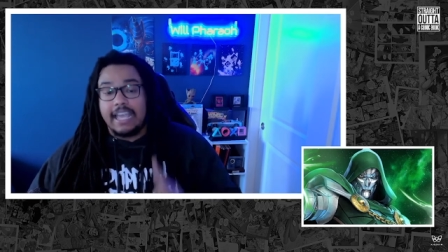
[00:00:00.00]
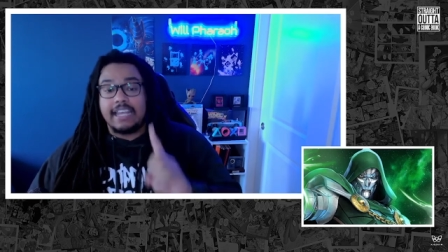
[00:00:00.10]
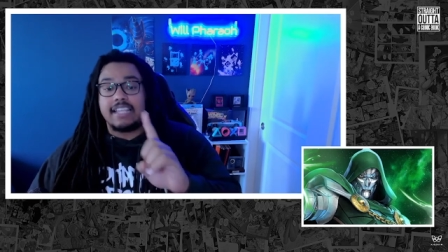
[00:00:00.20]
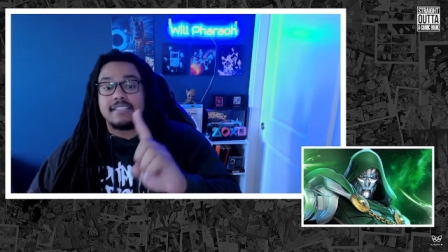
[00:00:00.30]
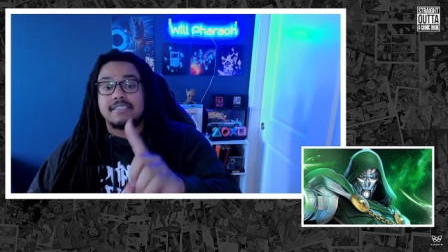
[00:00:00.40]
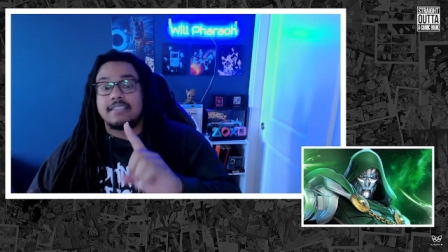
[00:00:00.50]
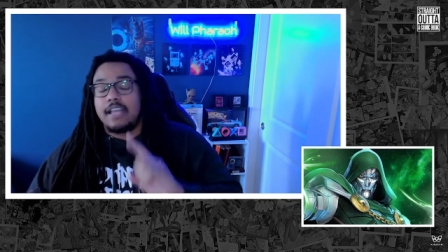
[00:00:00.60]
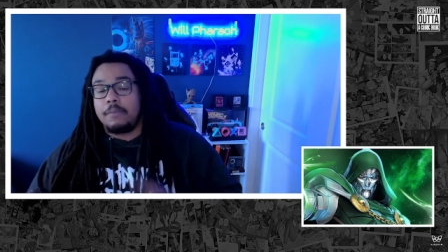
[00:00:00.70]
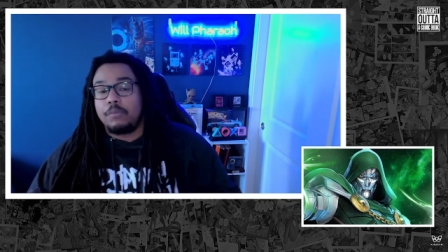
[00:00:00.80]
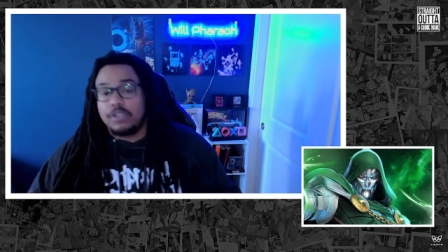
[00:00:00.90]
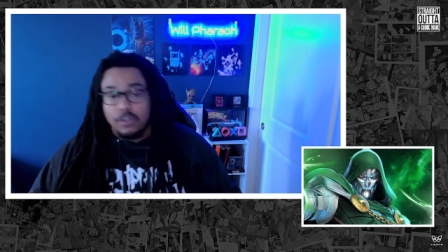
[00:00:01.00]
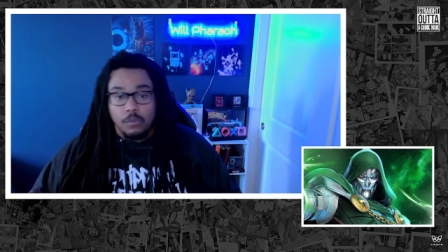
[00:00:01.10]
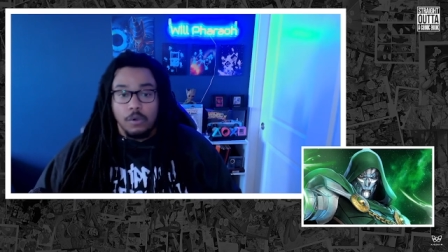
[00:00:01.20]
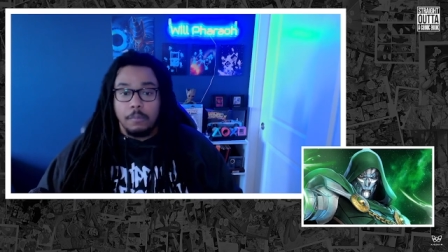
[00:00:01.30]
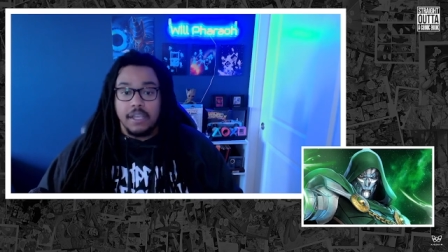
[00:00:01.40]
and he slept with a
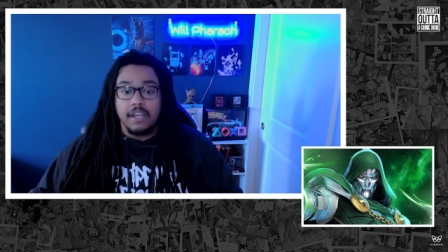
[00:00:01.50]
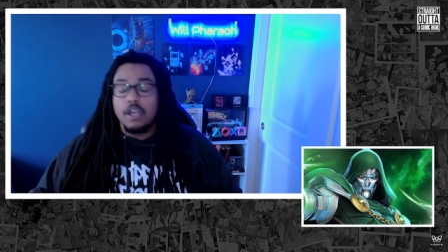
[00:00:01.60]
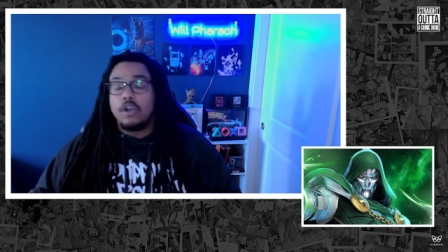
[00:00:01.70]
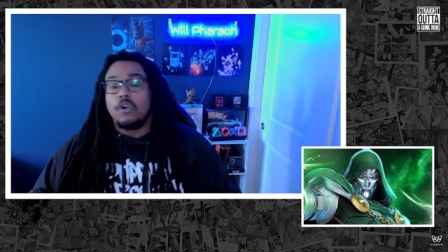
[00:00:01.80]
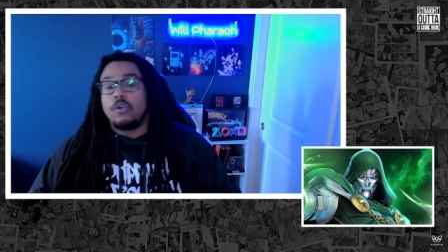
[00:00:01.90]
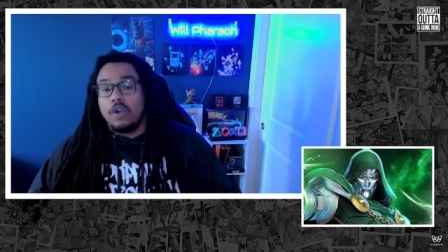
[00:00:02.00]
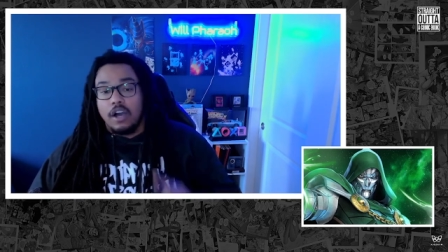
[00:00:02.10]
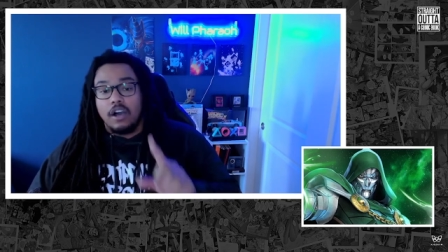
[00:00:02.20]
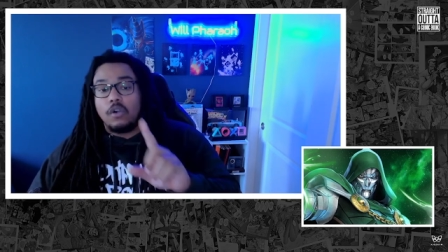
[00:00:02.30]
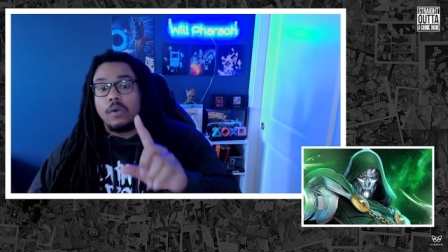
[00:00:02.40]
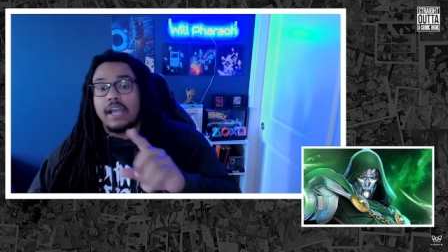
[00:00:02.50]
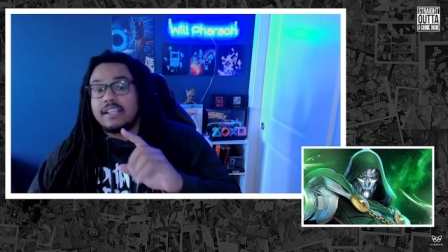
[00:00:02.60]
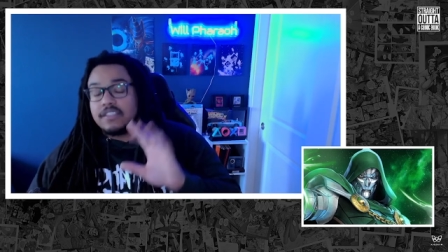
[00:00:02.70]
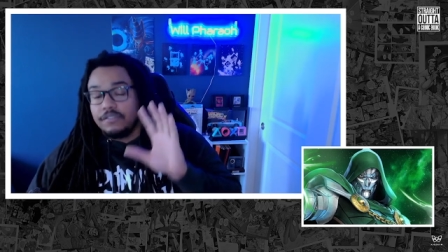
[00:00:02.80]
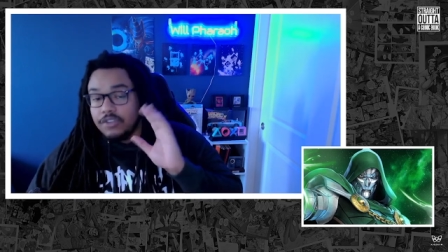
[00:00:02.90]
woman who
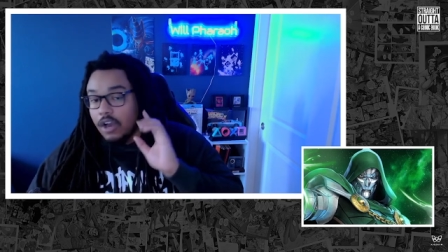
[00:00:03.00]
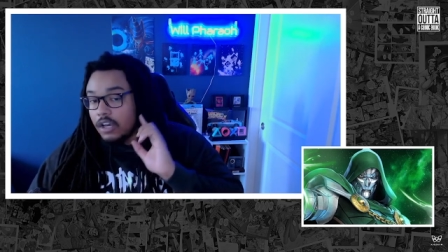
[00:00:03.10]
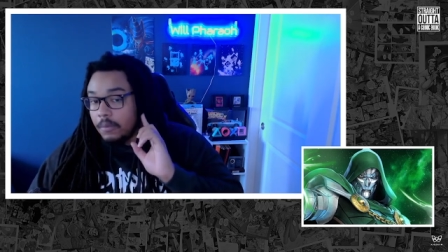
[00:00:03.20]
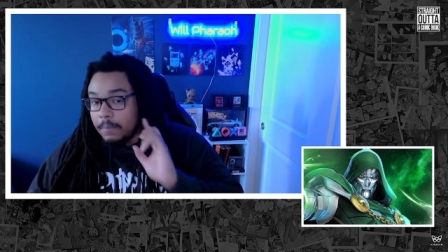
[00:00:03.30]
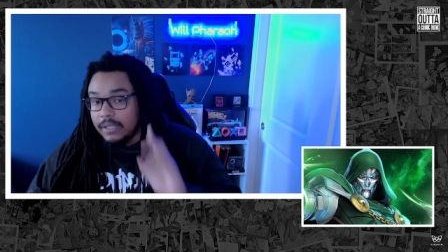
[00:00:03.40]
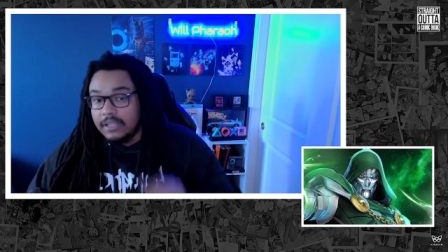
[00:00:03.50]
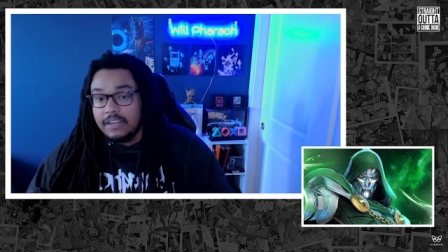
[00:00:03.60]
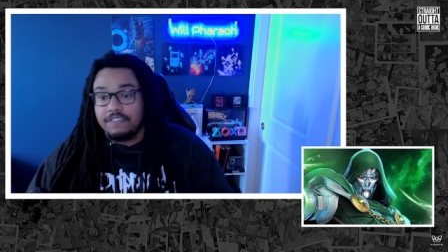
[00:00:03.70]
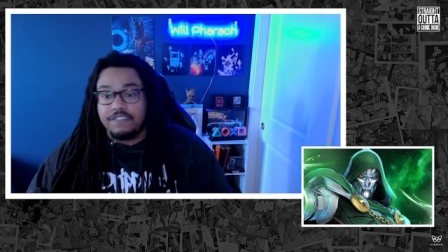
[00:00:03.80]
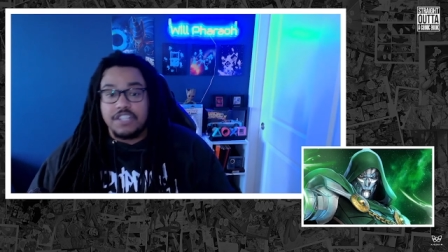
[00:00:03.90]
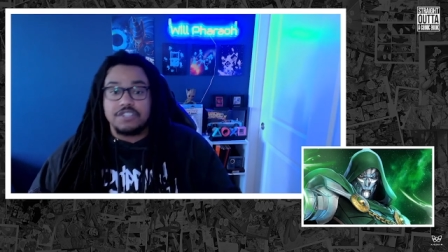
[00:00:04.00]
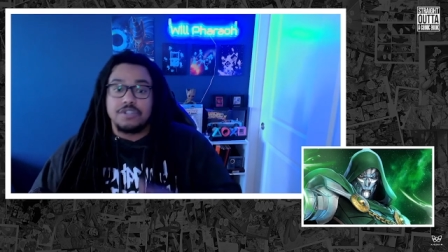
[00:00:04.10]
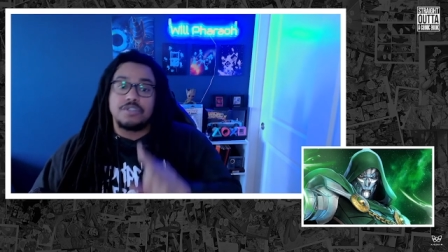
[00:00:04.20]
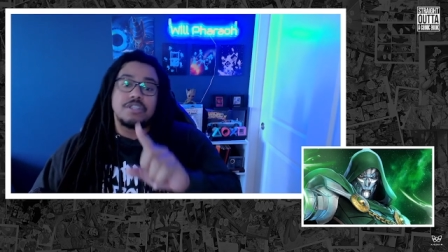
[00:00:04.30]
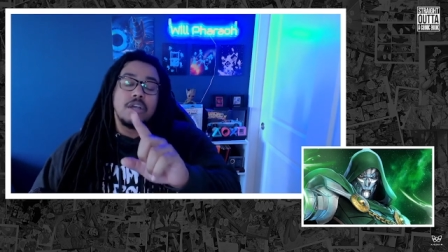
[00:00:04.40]
has a darker melanin
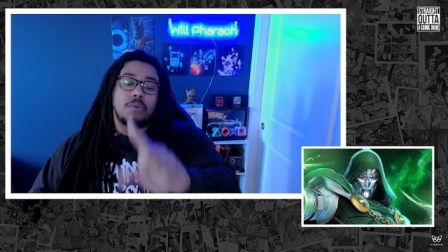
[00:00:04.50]
features,